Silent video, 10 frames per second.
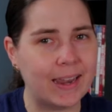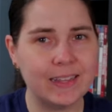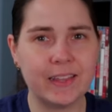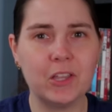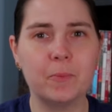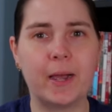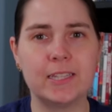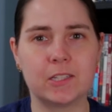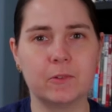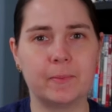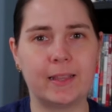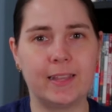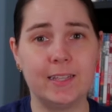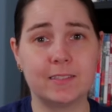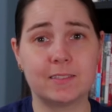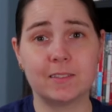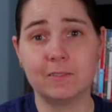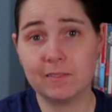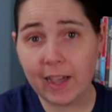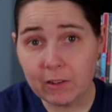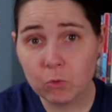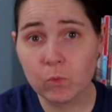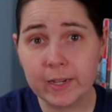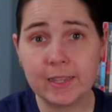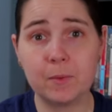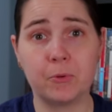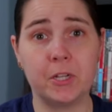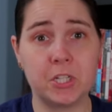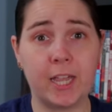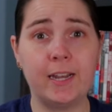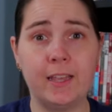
anything you buy using one of my links, so I'd really appreciate